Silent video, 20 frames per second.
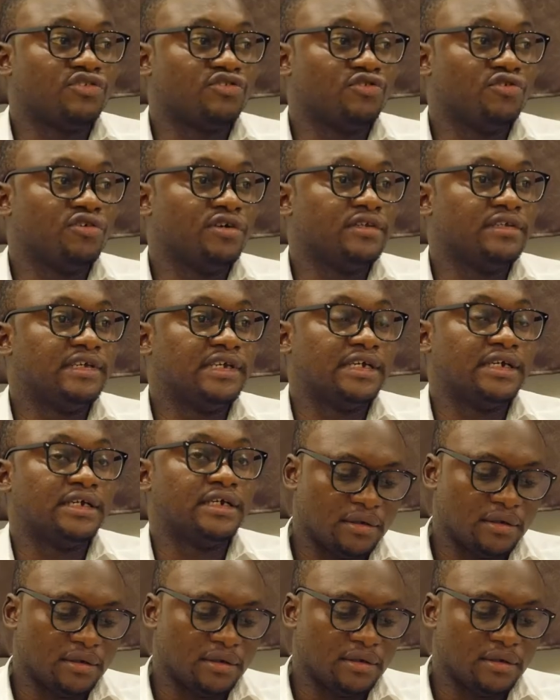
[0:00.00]
storing
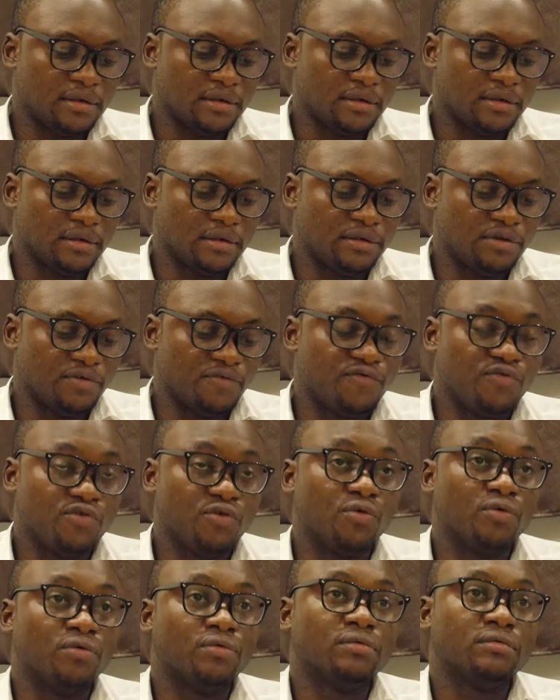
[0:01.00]
the
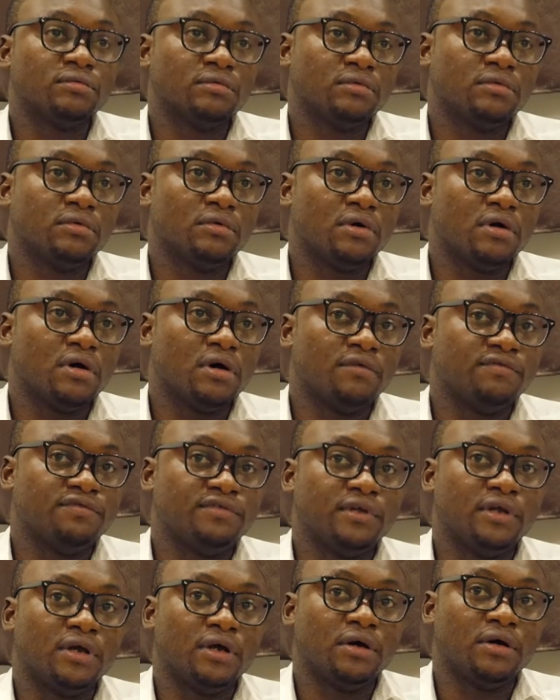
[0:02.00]
fuel
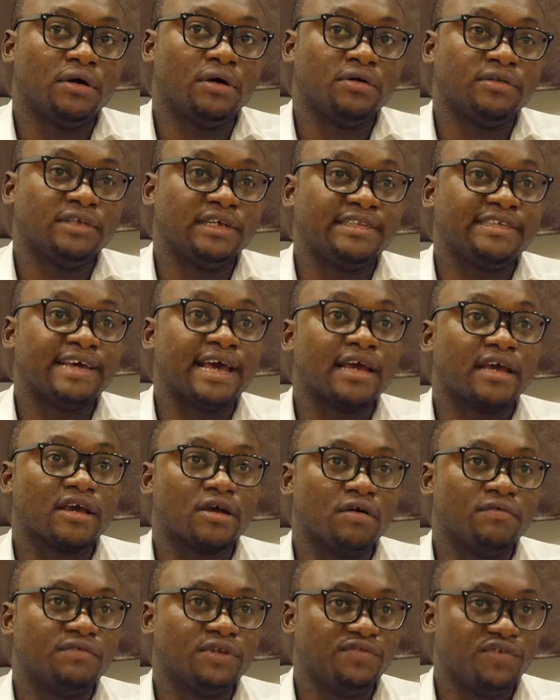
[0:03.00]
of on the tank
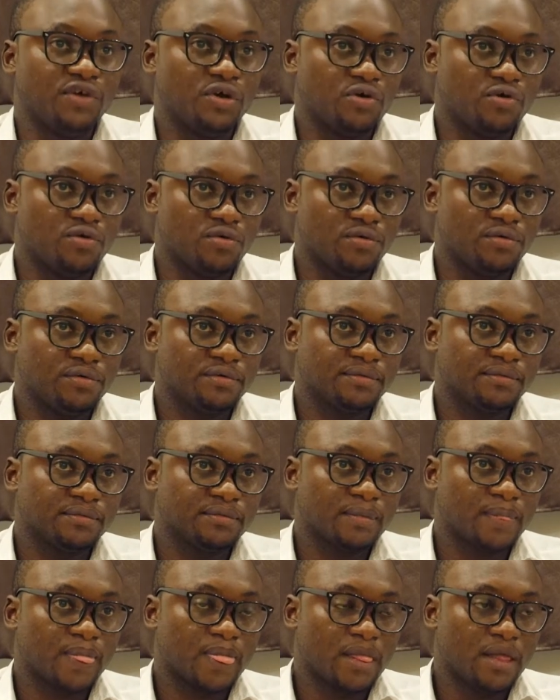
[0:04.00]
of the vehicle.
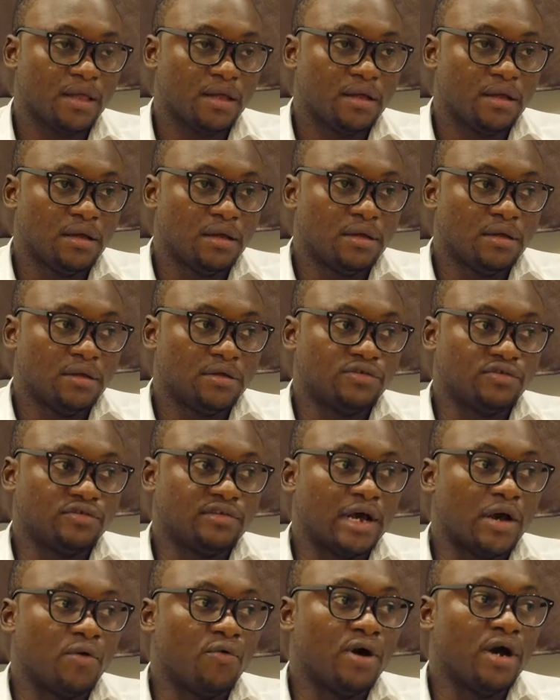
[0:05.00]
So
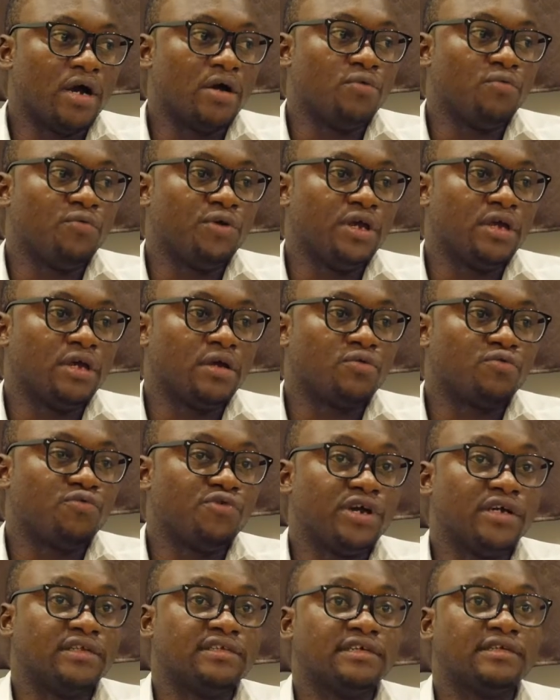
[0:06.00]
that's why we
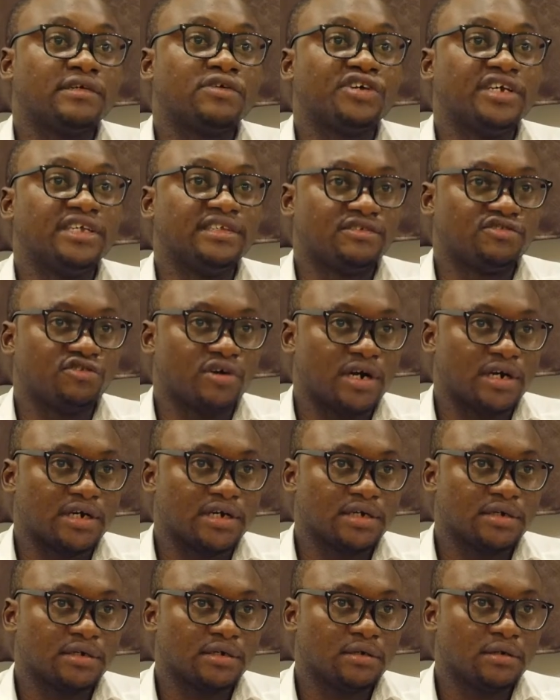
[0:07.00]
created
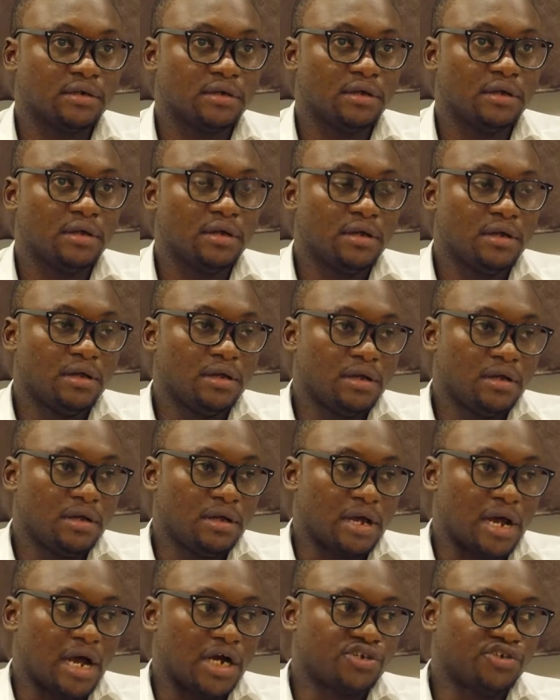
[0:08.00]
Kintrack.
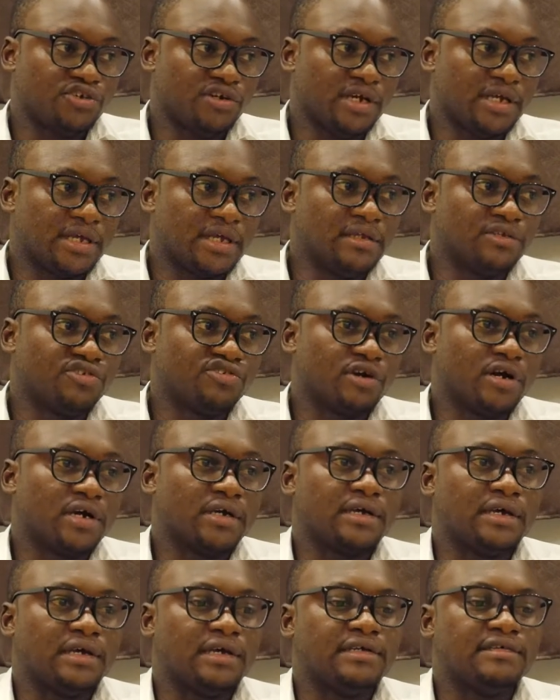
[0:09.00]
Actually,
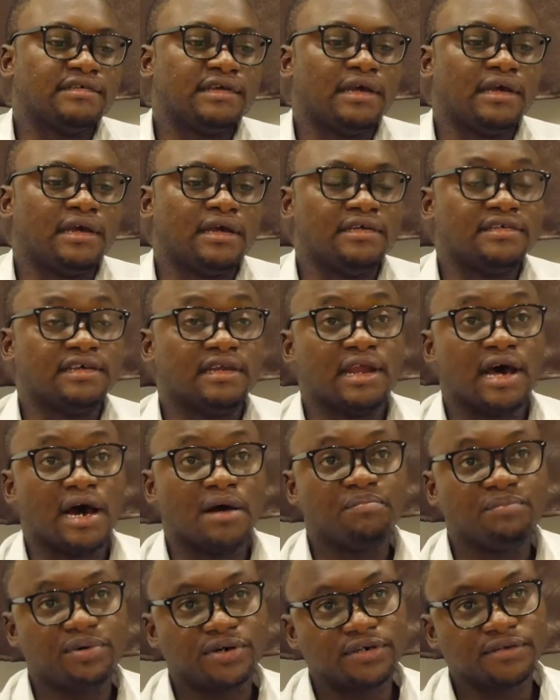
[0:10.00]
Kintrack is an
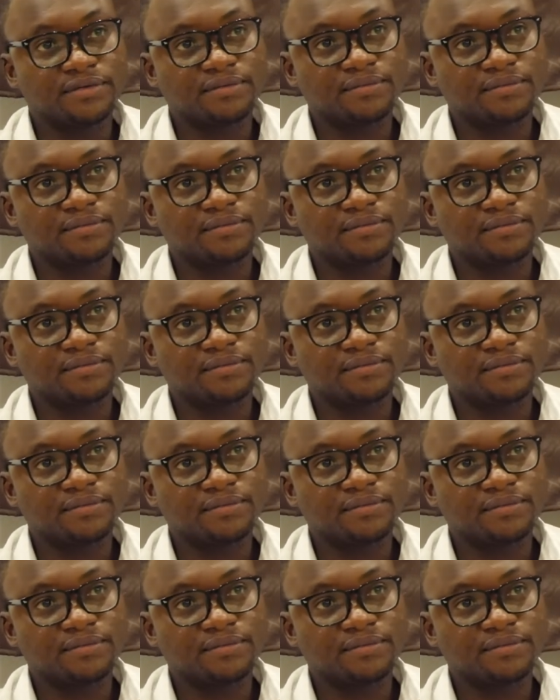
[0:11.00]
app